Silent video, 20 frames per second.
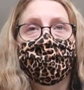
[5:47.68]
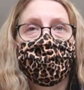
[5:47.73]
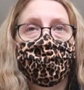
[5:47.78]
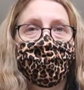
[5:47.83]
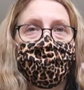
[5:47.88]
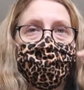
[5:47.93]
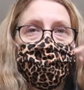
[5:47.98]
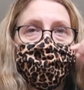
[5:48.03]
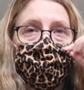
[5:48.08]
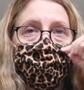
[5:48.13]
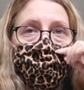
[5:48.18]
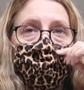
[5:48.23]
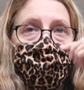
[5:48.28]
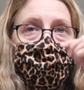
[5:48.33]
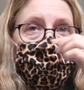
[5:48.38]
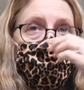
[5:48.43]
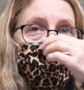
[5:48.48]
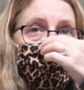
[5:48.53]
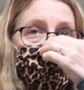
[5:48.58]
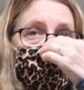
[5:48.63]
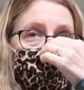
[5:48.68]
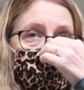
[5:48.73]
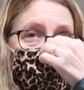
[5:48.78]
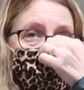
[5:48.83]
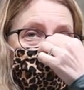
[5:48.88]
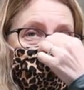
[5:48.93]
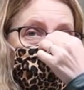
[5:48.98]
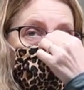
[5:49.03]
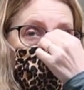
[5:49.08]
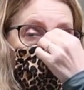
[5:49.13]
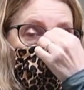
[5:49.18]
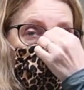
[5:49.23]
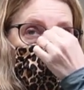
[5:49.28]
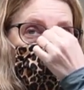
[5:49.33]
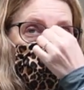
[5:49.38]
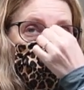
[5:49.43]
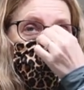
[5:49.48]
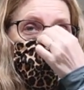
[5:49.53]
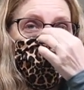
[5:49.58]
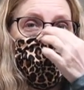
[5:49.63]
did my screening,
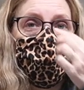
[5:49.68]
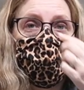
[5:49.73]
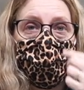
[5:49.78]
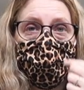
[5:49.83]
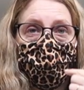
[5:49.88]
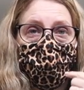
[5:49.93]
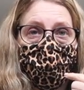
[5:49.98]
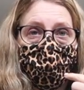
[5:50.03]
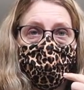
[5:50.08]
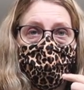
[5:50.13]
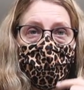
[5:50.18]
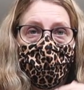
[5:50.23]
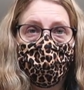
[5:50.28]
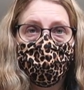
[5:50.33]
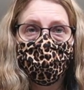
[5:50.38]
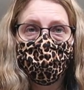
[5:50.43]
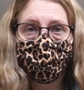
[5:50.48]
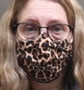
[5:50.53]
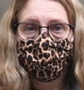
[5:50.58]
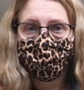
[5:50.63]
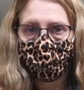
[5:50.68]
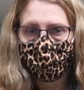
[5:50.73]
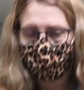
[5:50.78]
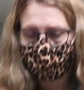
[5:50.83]
wearing a mask that